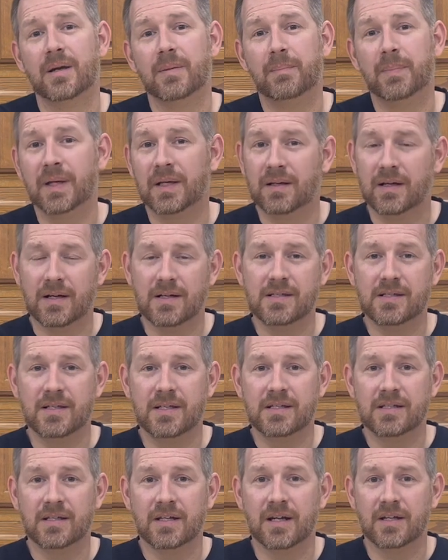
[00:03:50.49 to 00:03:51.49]
because
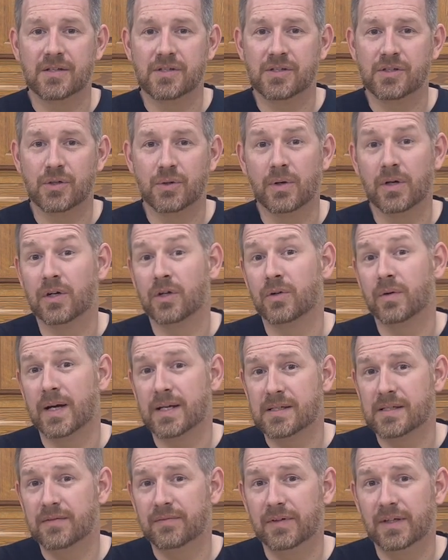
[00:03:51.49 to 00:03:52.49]
these cut so
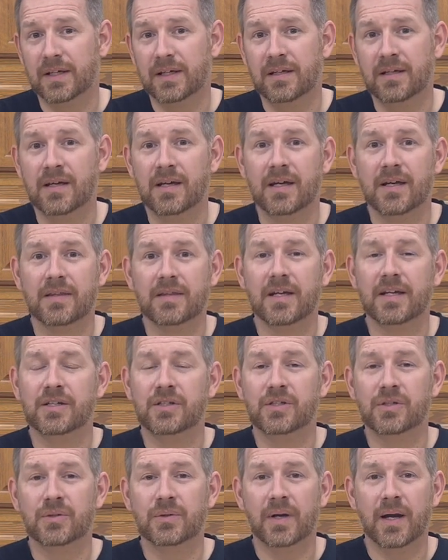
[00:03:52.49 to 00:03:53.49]
aggressively, they
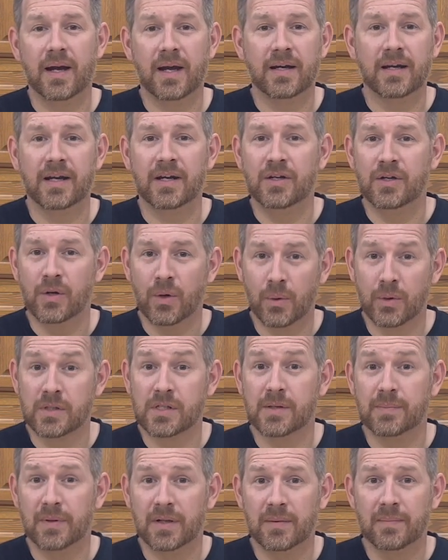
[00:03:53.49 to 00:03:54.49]
do add a
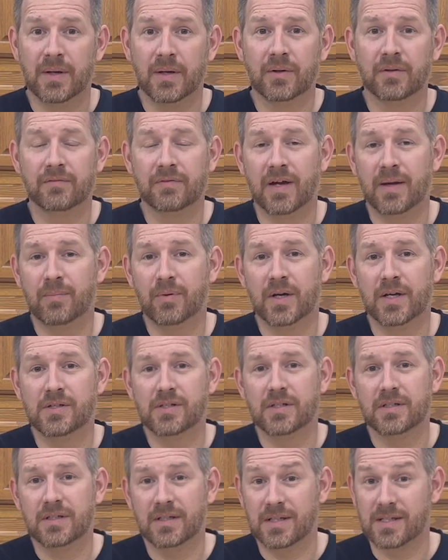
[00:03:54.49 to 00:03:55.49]
noticeable amount of
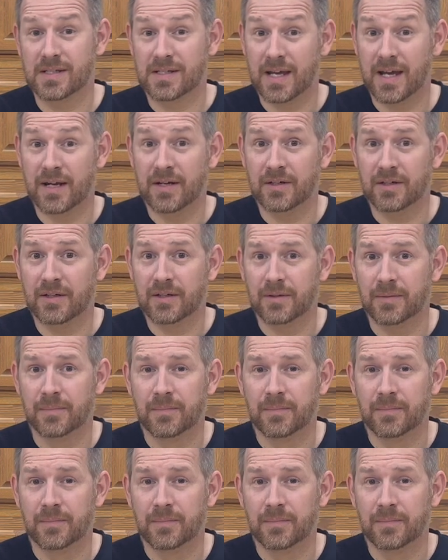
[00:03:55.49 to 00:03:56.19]
vibration to the sander.